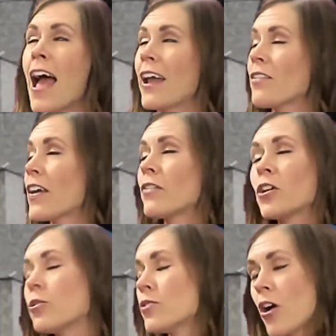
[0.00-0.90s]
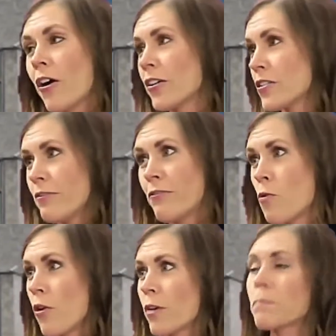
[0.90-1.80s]
and they have a huge heart
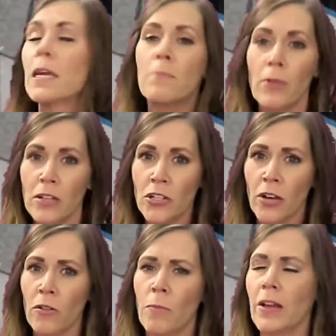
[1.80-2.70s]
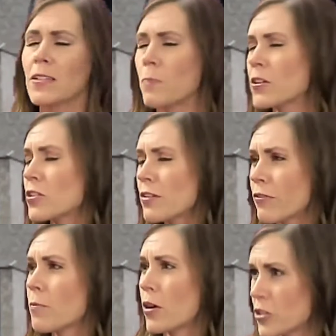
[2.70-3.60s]
for people in general, but especially
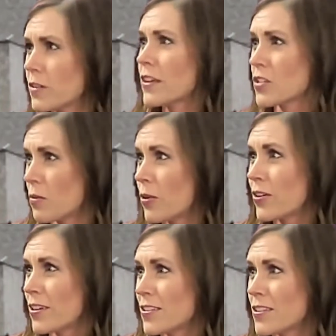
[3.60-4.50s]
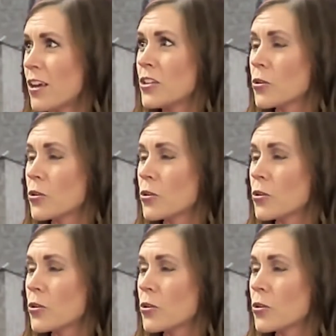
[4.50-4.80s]
for marginalized communities.